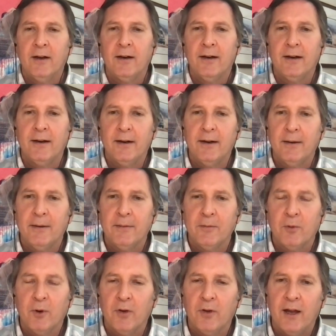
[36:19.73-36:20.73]
uh,
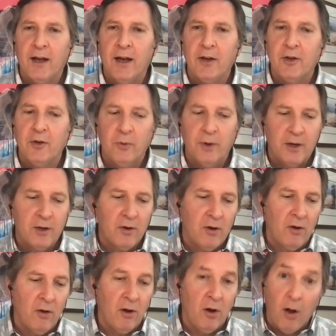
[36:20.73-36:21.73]
where they had to
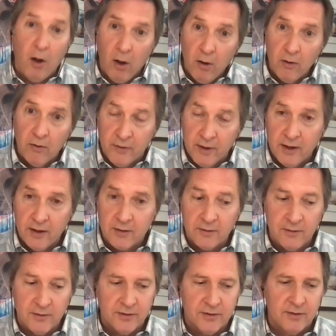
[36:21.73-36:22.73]
recall all the
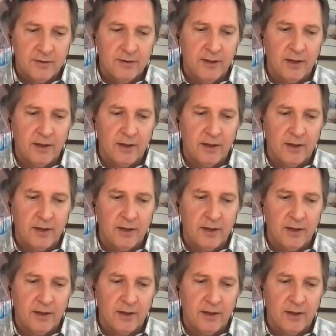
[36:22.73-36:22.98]
vehicles.